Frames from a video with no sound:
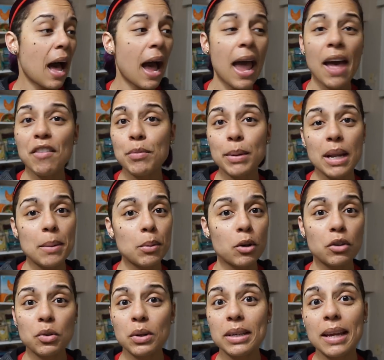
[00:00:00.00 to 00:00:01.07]
I haven't been able
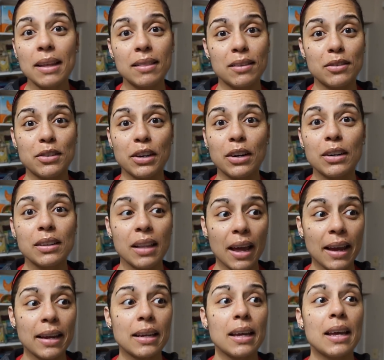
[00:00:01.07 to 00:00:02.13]
to do it yet this year.
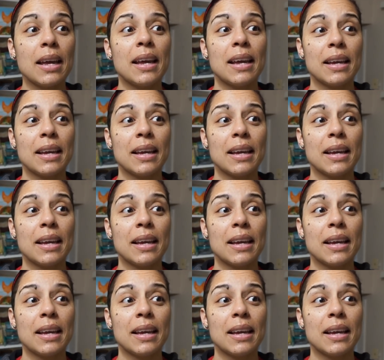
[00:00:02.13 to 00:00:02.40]
Like,